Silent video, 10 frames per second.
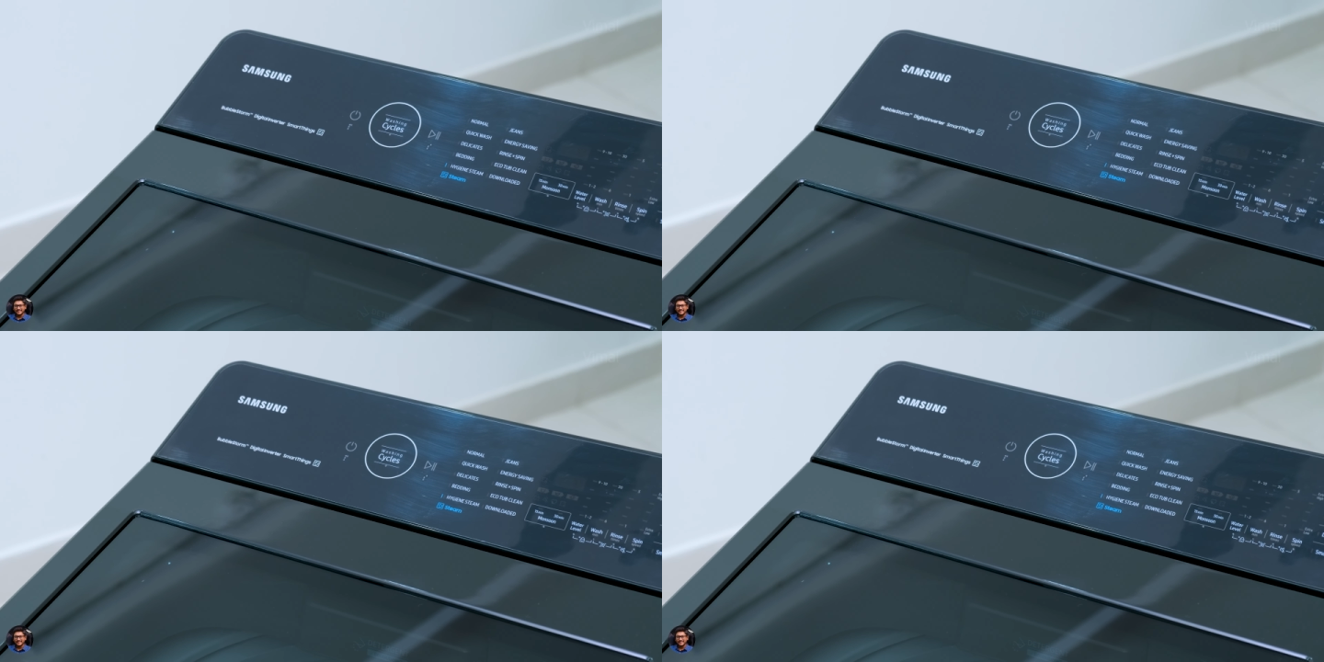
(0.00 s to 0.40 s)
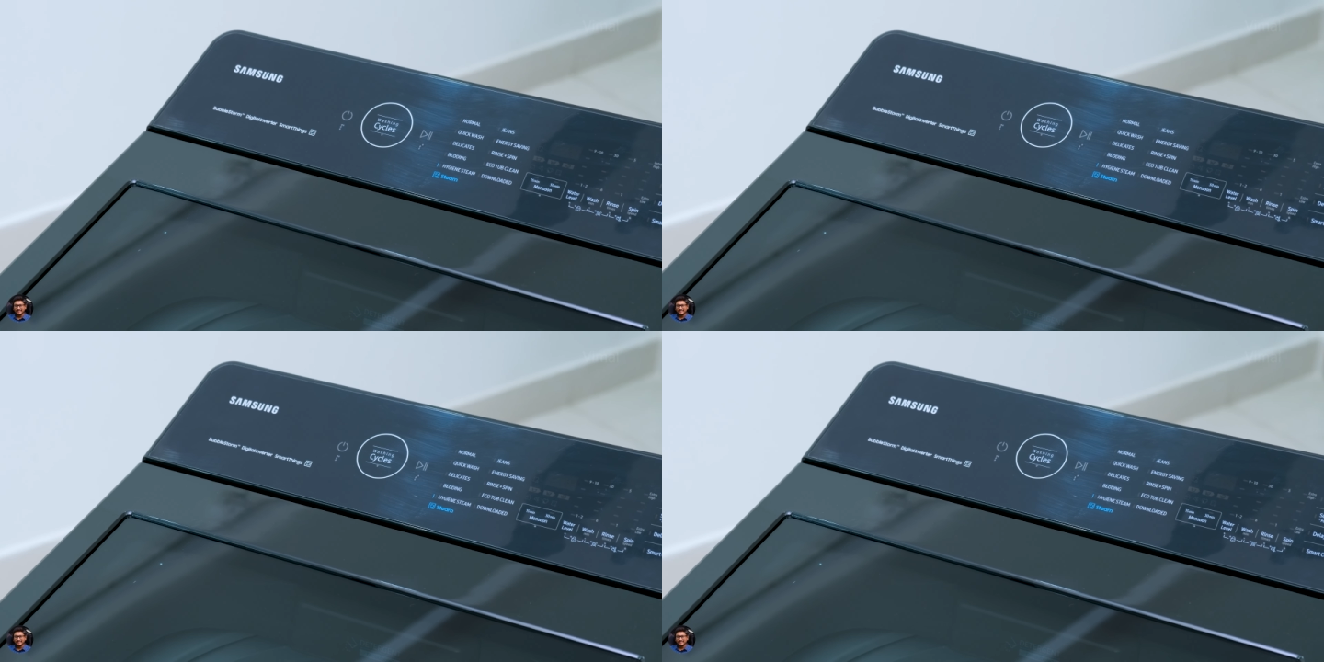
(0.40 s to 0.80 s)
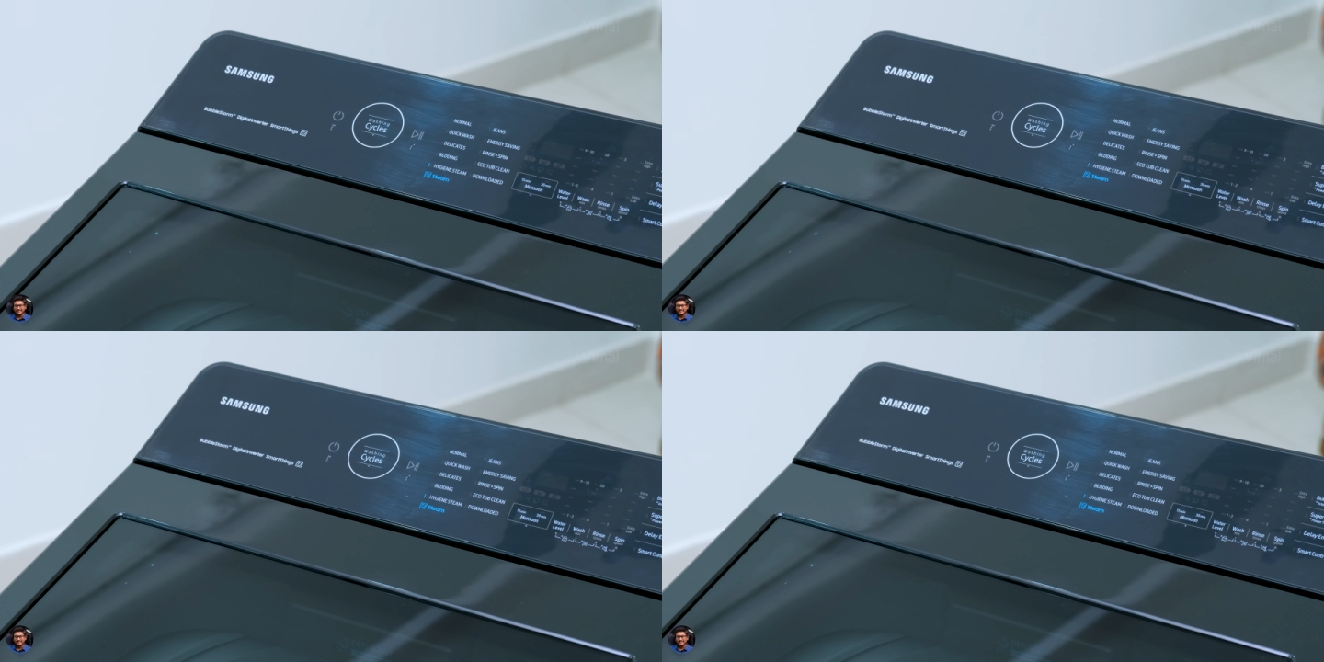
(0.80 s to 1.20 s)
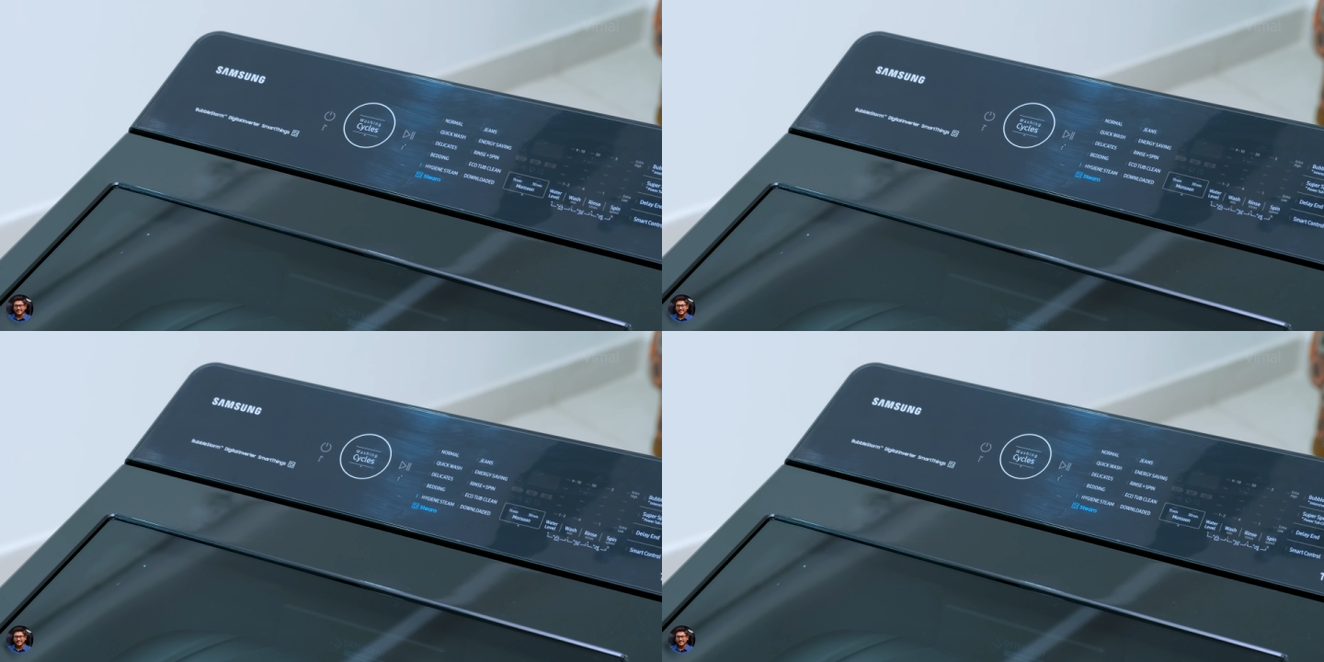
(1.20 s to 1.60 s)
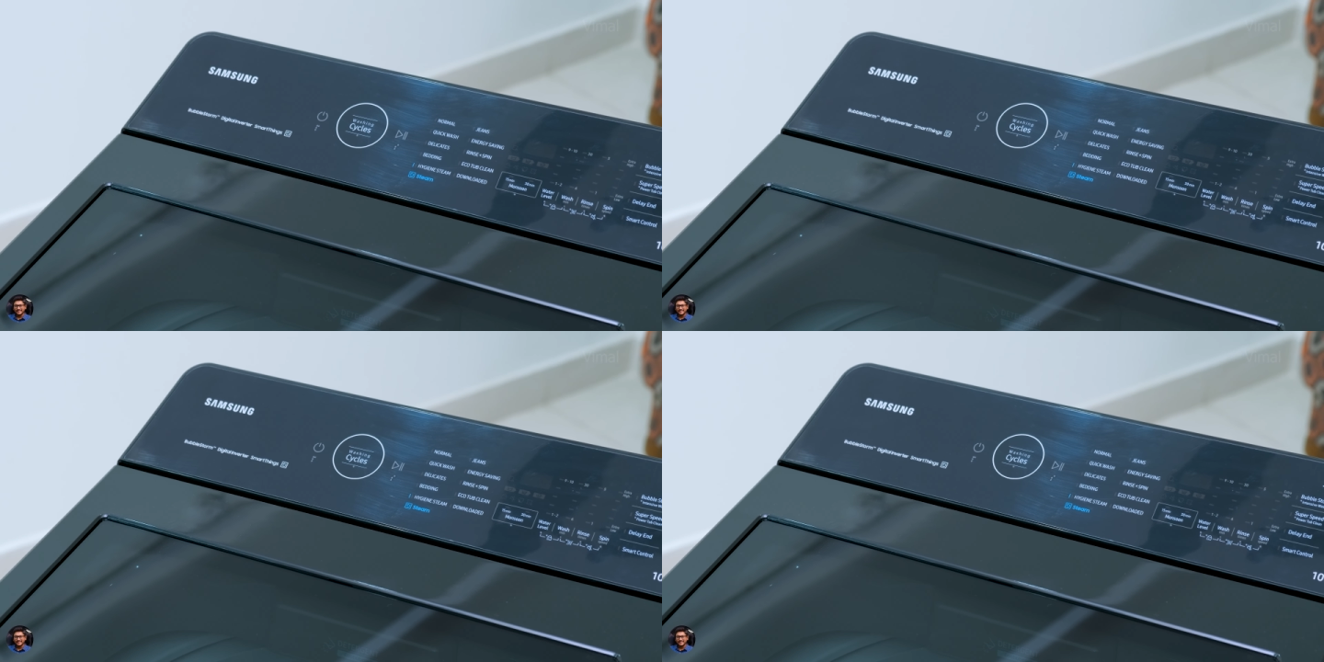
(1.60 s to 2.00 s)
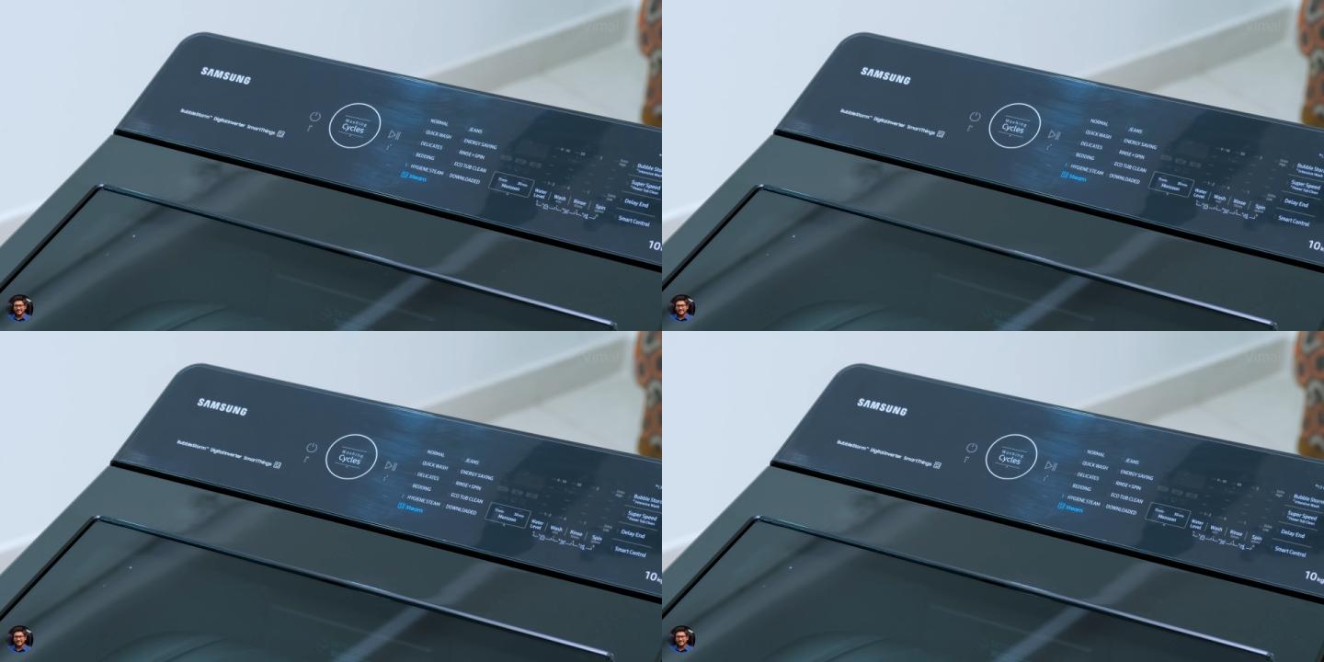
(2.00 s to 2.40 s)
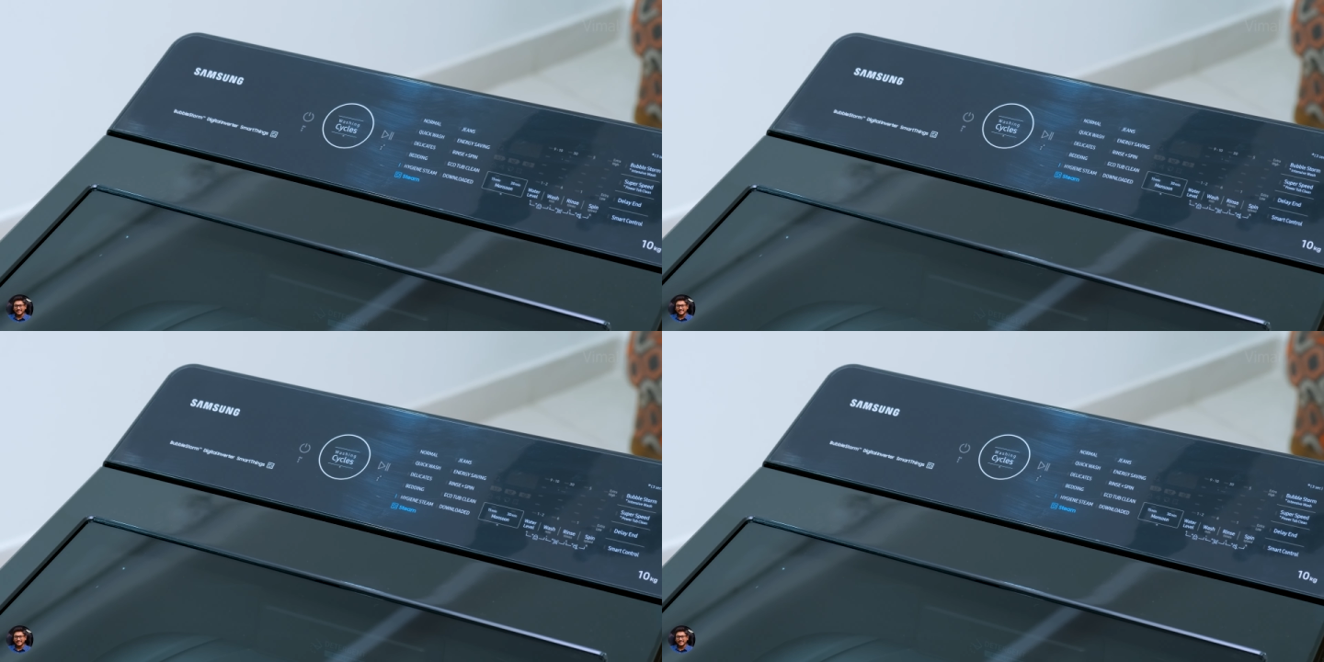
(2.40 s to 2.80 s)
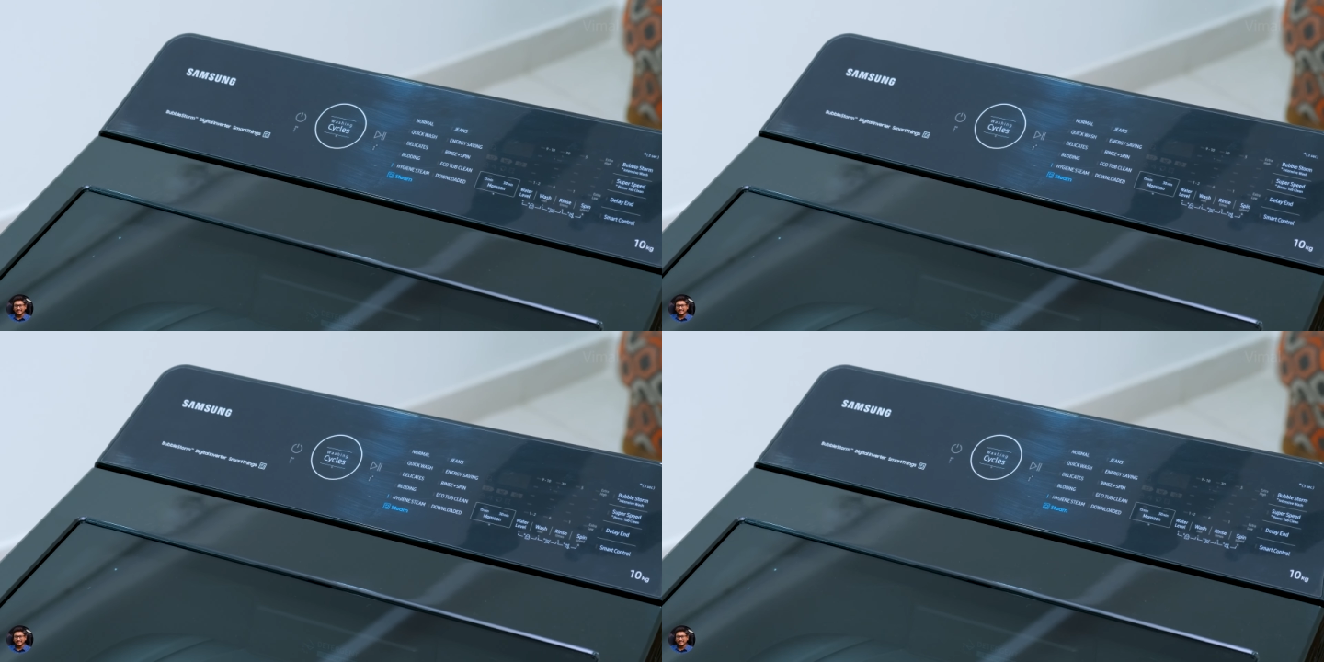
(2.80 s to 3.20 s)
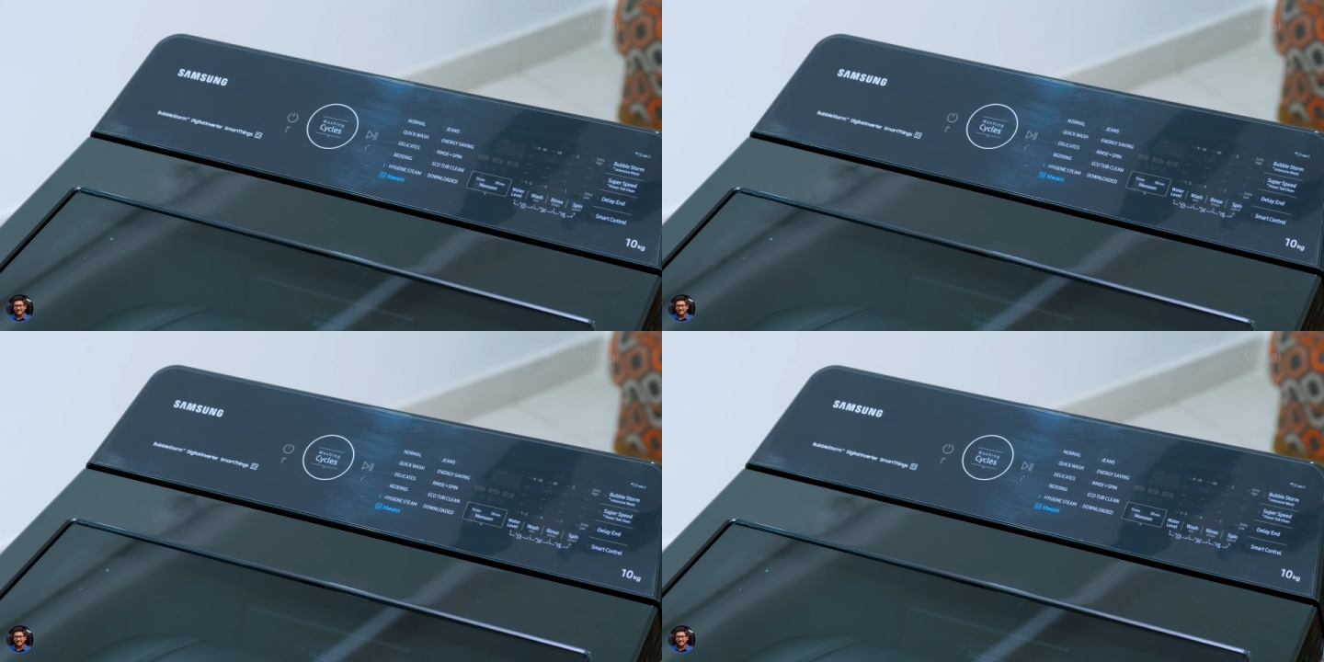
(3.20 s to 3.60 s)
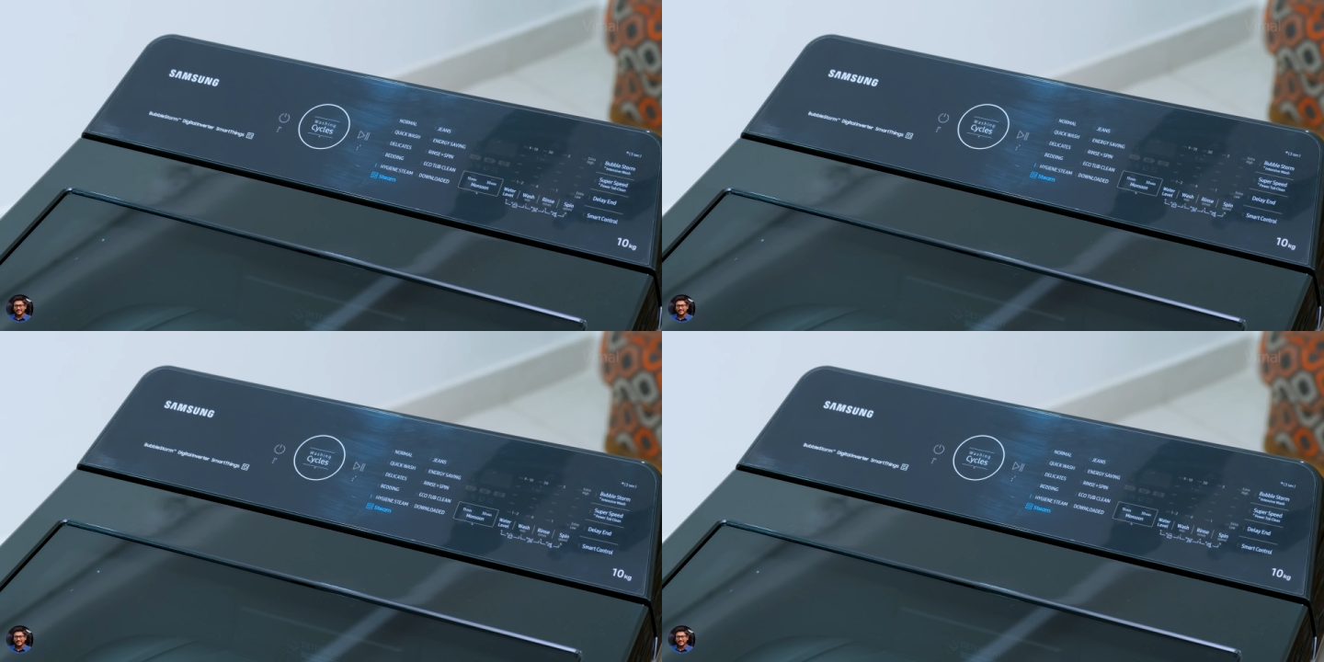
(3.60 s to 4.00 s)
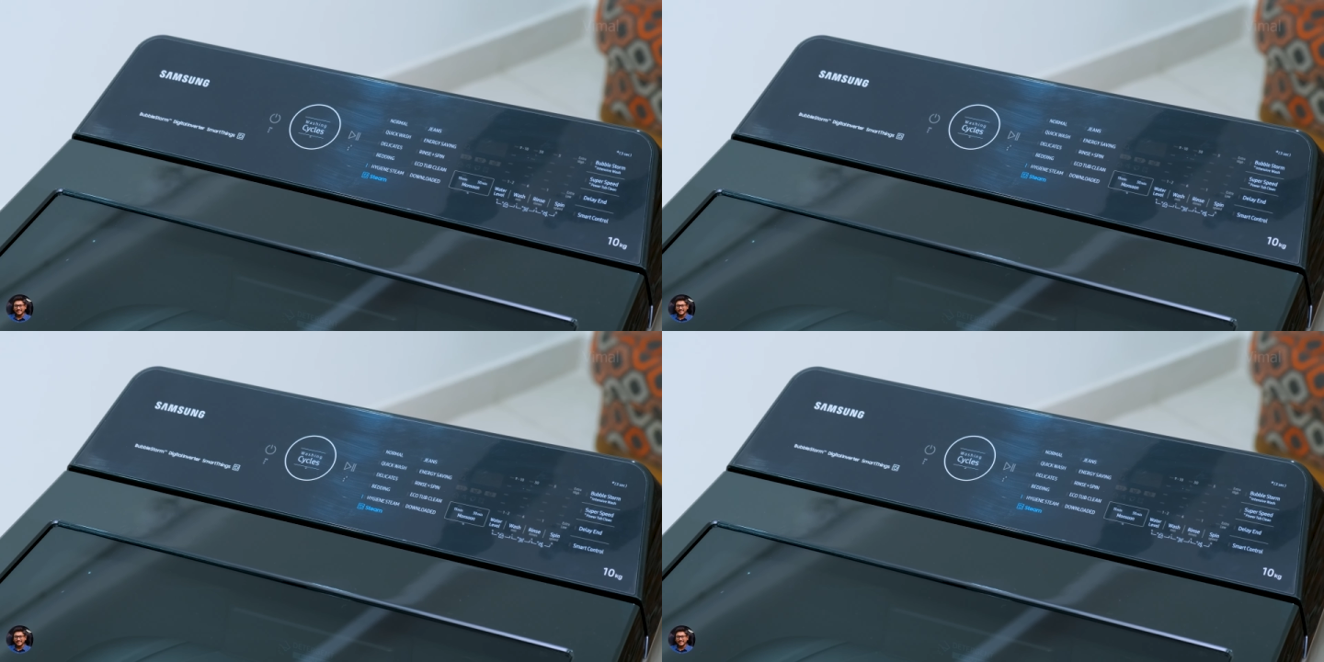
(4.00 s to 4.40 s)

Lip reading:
(no speaker visible)